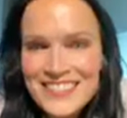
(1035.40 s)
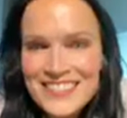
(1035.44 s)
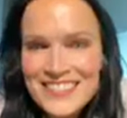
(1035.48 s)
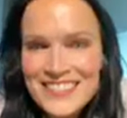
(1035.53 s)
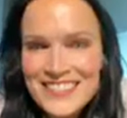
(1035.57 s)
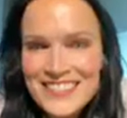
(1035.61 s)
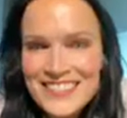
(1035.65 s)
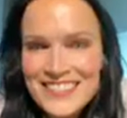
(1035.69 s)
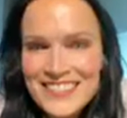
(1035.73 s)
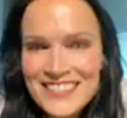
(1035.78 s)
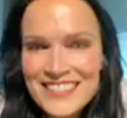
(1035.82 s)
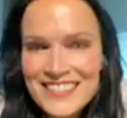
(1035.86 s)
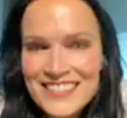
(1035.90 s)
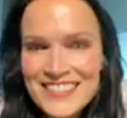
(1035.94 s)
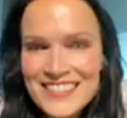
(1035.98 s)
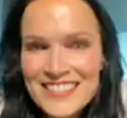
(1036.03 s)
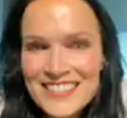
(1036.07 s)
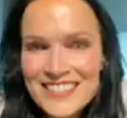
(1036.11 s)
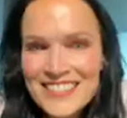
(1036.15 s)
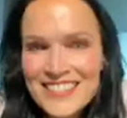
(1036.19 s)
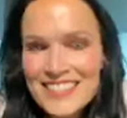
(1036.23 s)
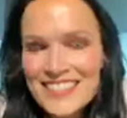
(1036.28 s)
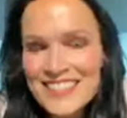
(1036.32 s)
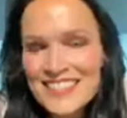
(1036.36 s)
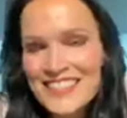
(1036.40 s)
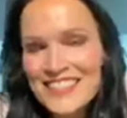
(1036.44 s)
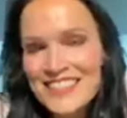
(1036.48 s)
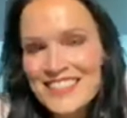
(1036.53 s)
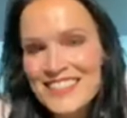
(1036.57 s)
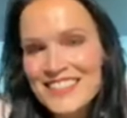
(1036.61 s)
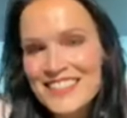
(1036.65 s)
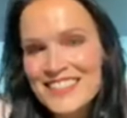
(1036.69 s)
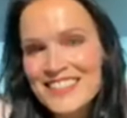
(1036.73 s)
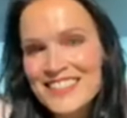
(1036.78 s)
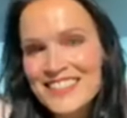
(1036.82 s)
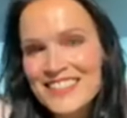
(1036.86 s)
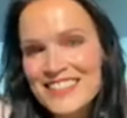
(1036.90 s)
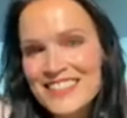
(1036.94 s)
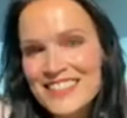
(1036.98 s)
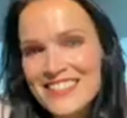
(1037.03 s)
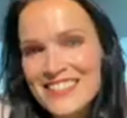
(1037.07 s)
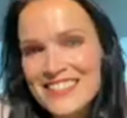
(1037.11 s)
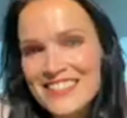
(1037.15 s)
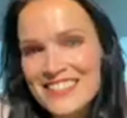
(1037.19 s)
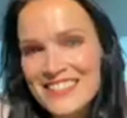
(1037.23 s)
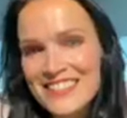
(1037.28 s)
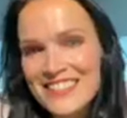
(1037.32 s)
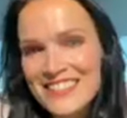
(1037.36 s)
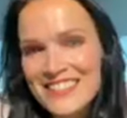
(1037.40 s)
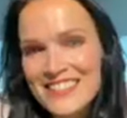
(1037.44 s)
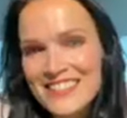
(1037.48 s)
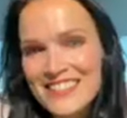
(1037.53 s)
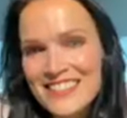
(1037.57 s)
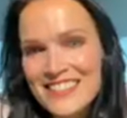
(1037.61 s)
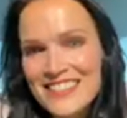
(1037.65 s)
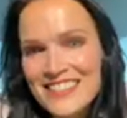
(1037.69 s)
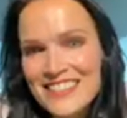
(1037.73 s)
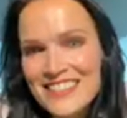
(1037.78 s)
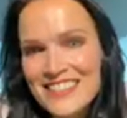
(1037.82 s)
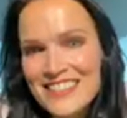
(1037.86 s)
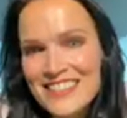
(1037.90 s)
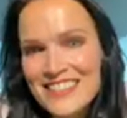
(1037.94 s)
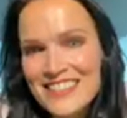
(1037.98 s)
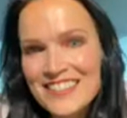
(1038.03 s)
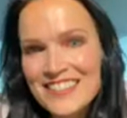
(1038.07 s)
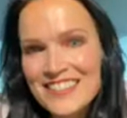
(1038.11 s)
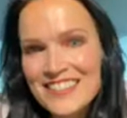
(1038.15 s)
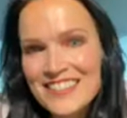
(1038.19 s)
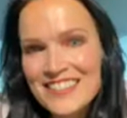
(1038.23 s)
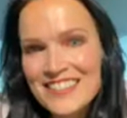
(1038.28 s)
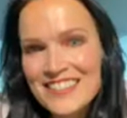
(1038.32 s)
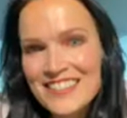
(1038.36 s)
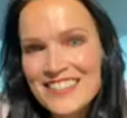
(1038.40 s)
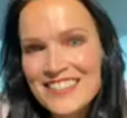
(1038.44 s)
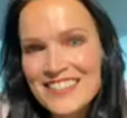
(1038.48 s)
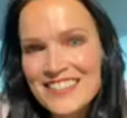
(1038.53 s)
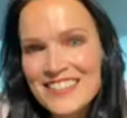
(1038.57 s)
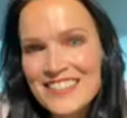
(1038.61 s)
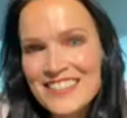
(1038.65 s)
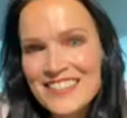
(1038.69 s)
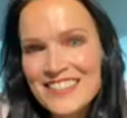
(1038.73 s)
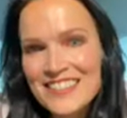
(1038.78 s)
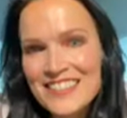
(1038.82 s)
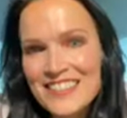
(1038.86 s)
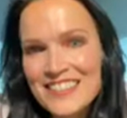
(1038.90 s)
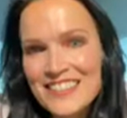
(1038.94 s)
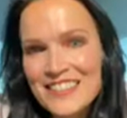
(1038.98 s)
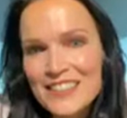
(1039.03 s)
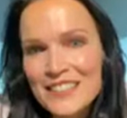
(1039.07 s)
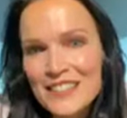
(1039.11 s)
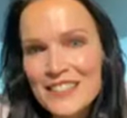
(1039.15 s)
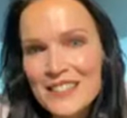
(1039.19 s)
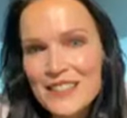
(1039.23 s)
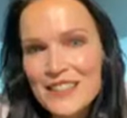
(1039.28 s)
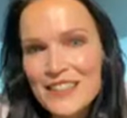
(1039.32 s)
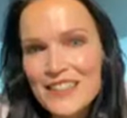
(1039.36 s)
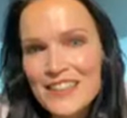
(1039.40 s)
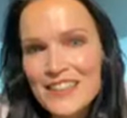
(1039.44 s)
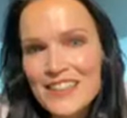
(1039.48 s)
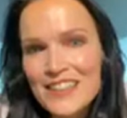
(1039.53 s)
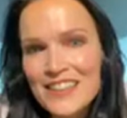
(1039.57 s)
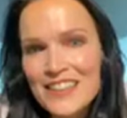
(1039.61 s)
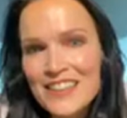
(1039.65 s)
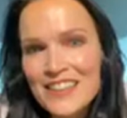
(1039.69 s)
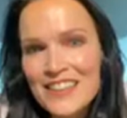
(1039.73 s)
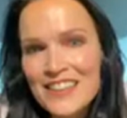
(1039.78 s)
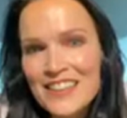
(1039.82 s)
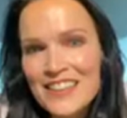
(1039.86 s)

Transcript: (silence)